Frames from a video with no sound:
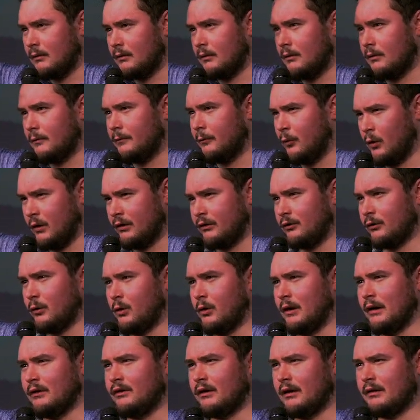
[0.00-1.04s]
three or four
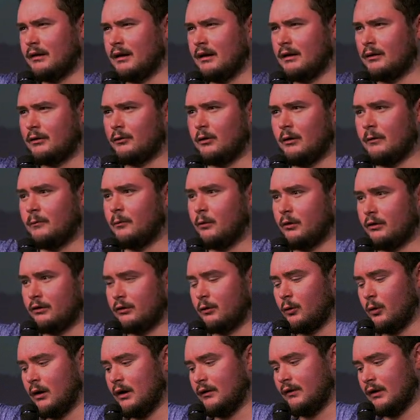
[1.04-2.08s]

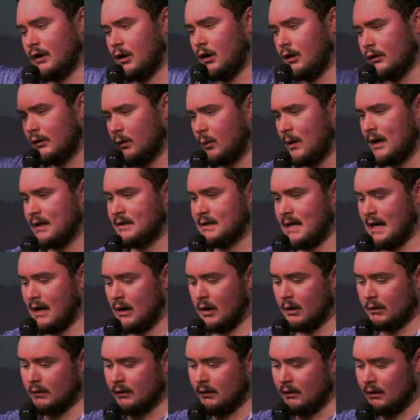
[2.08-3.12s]
stories, and on the way
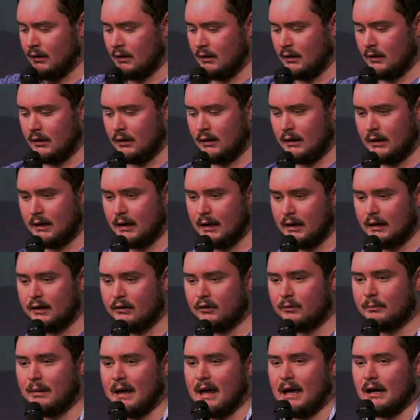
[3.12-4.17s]
down, hit his
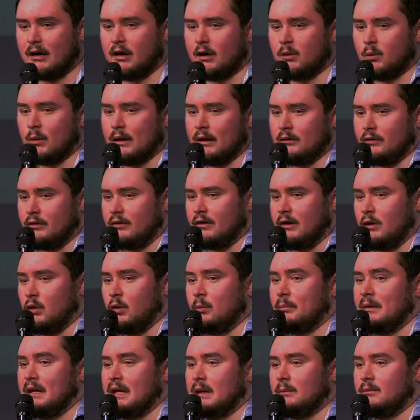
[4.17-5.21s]
back on one of the steel
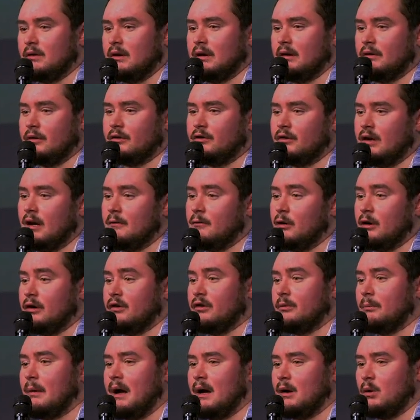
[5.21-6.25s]
beams, and it severed his
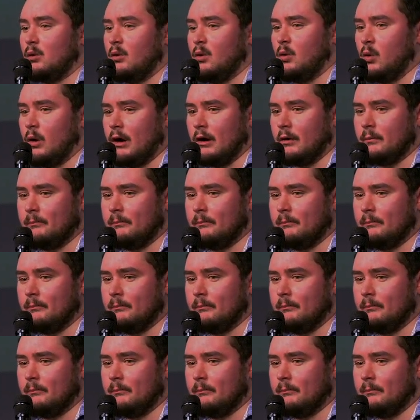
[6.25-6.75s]
spinal cord.